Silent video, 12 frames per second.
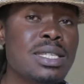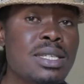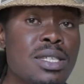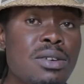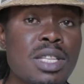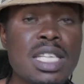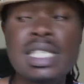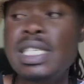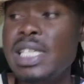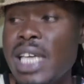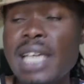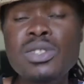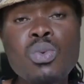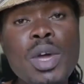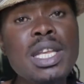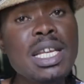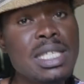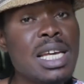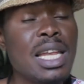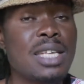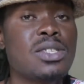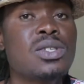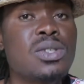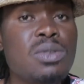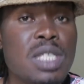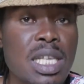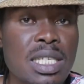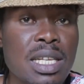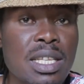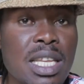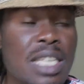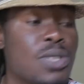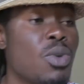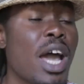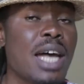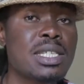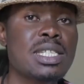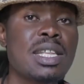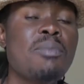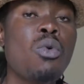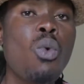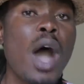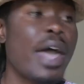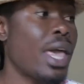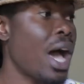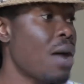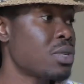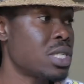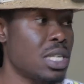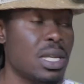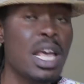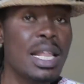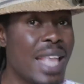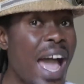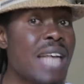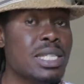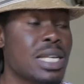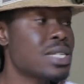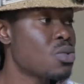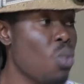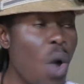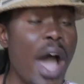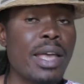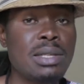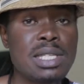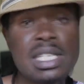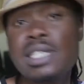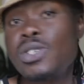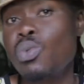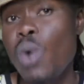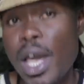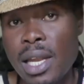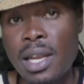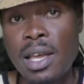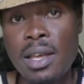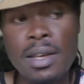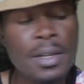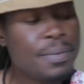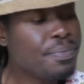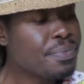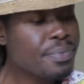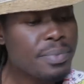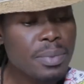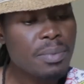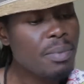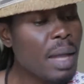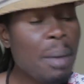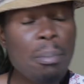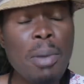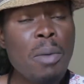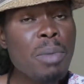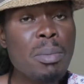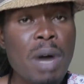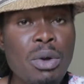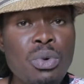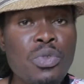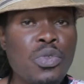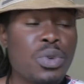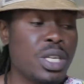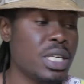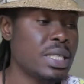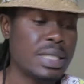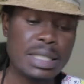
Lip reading: to do this, yet when they tell us to do certain things, we ask them why. How's it? They ask us why, since when. Pombe Magufuli